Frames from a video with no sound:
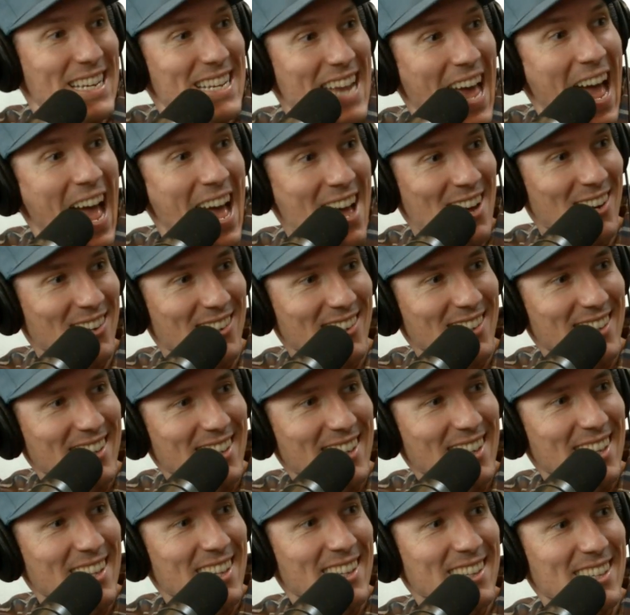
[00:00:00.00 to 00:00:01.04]
now.
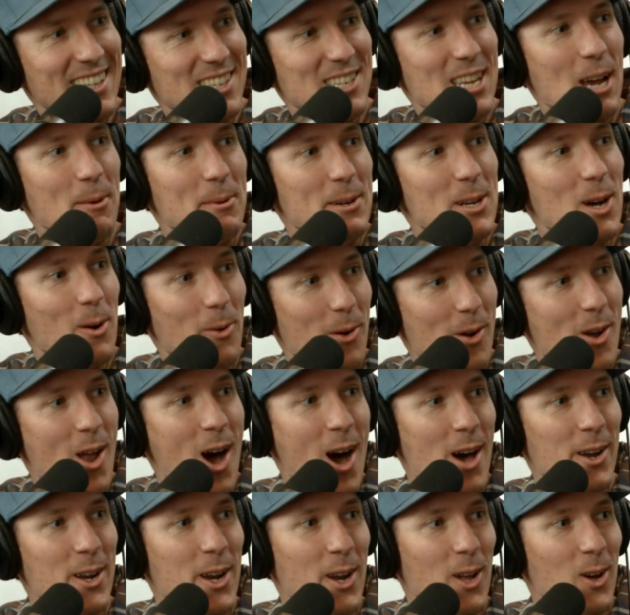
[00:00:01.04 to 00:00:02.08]
This is how we know we're not
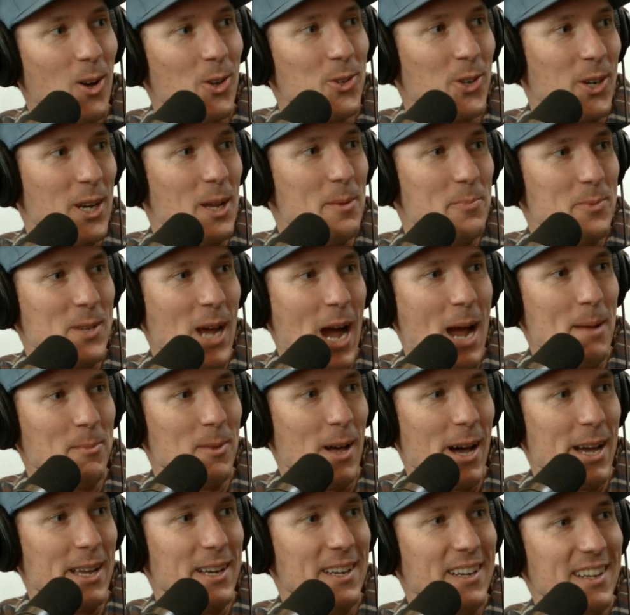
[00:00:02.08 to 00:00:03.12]
in an alternate
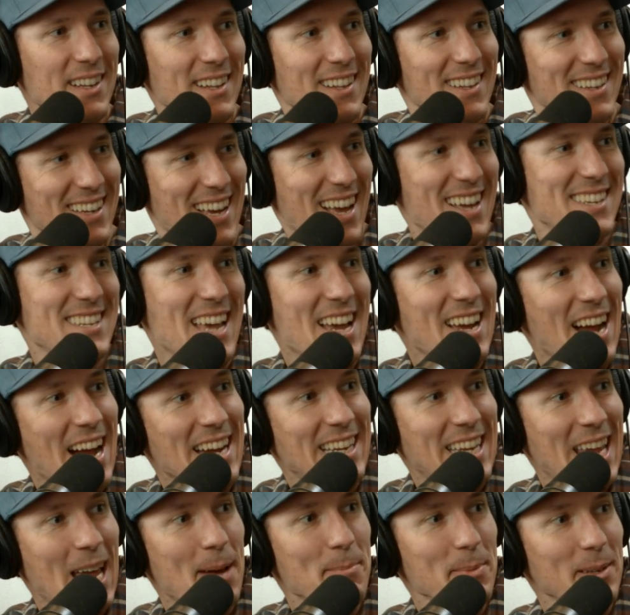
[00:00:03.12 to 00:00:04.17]
timeline, because I
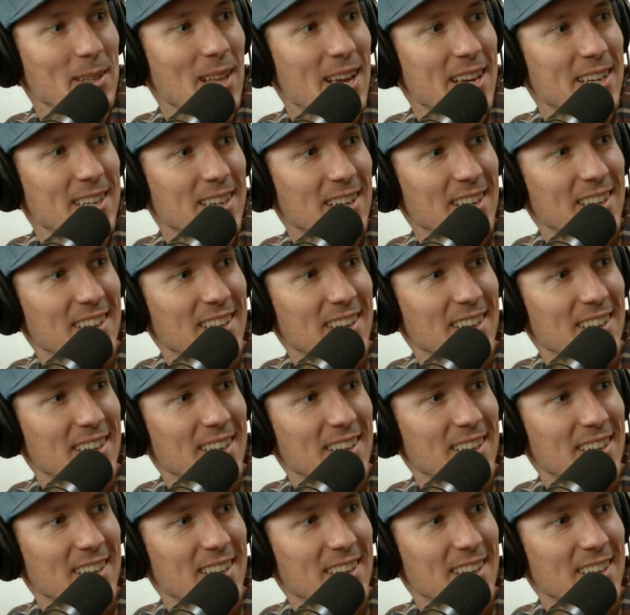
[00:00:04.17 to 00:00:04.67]
can't be like,